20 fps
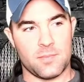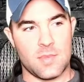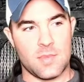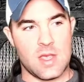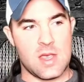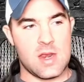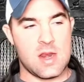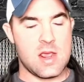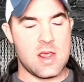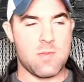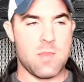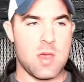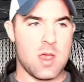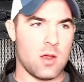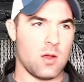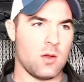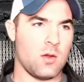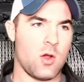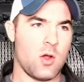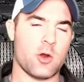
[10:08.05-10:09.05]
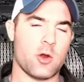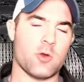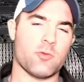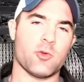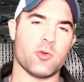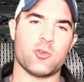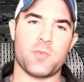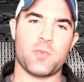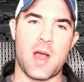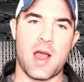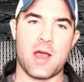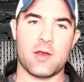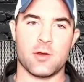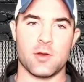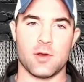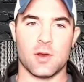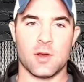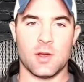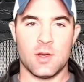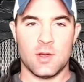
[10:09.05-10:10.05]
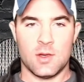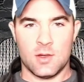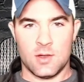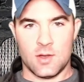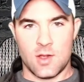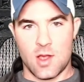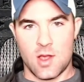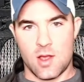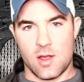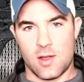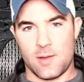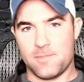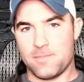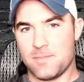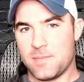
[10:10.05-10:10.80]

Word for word: an email autoresponder, uh,